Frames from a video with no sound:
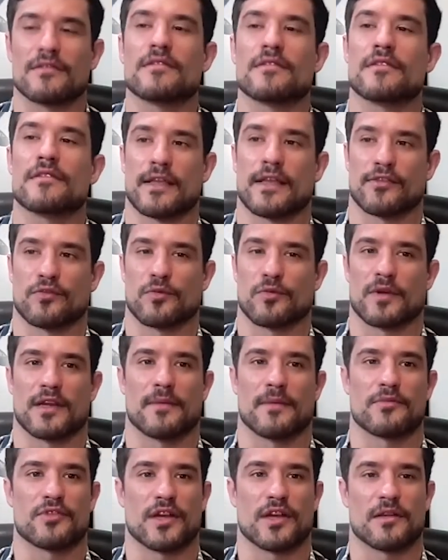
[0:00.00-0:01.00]
that's what
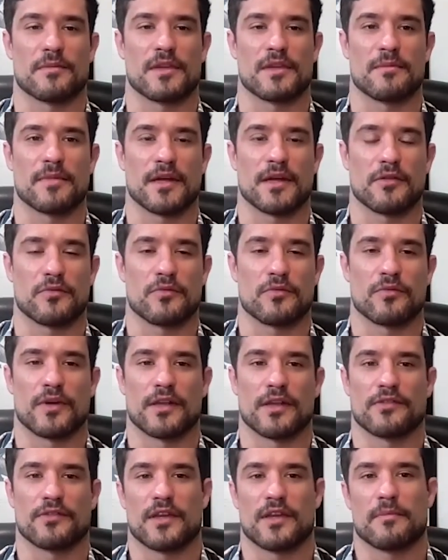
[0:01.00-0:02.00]
I'm trying to mean by when
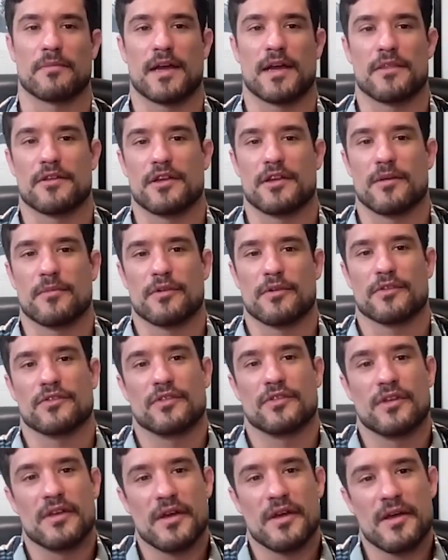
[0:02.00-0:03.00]
I say by the
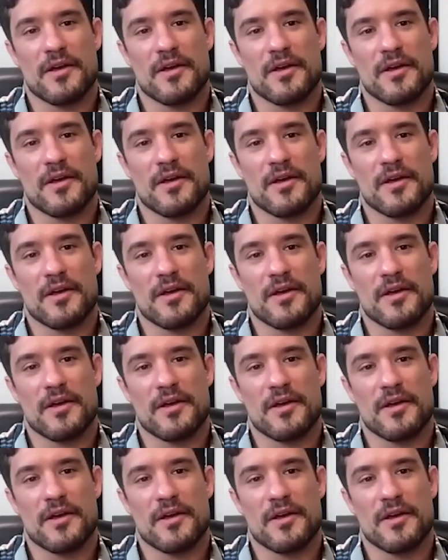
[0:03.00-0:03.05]
numbers.